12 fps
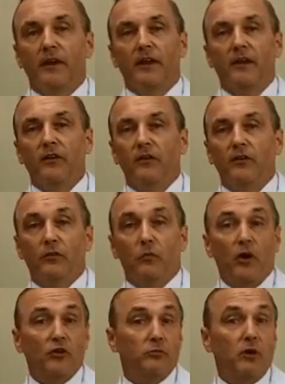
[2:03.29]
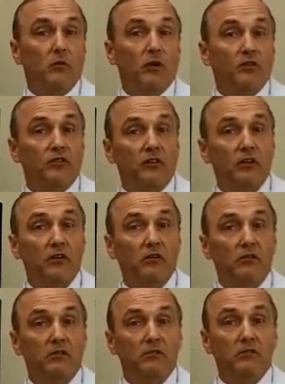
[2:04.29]
And the watch may run
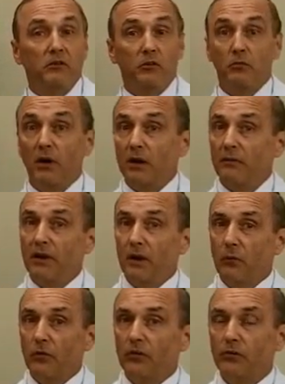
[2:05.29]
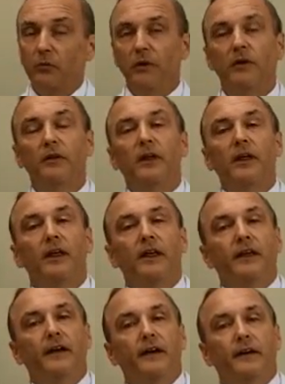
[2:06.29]
slow, your body may not work as well.
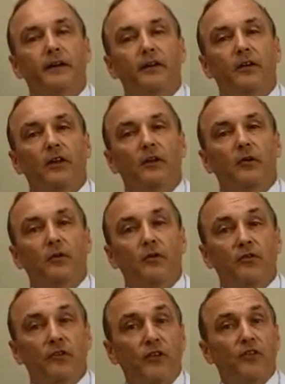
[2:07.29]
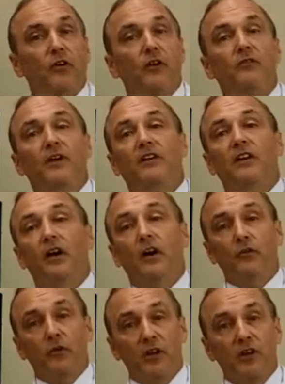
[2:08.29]
It'll then start affecting
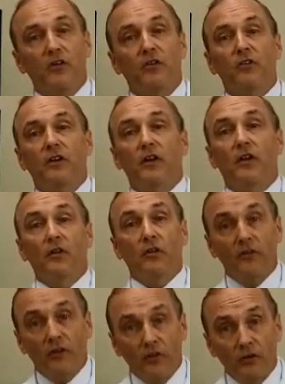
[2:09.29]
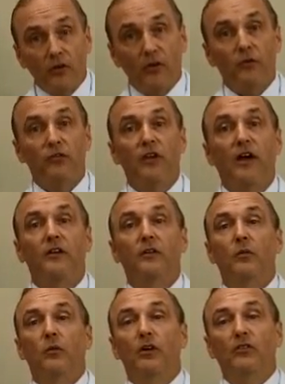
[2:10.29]
other gears, and then another gear goes down,
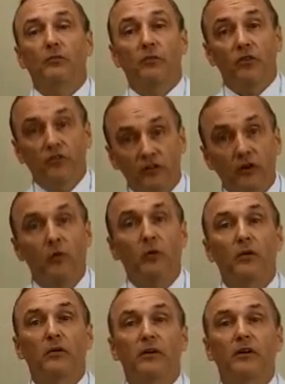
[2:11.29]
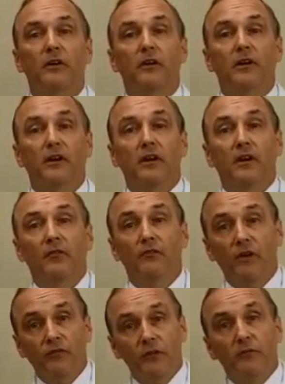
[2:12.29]
the watch runs slower, and
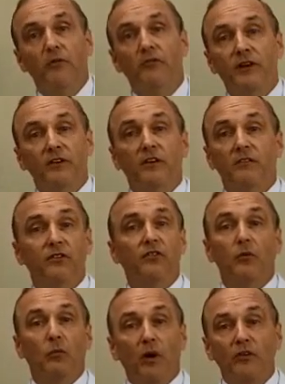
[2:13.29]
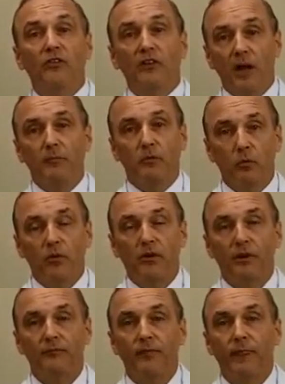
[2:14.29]
enough of them are affected, eventually the watch stops
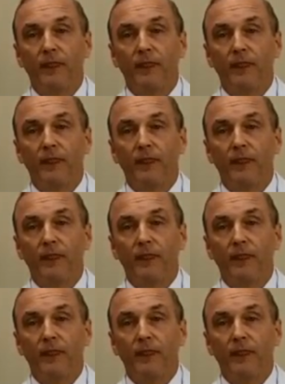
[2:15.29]
working.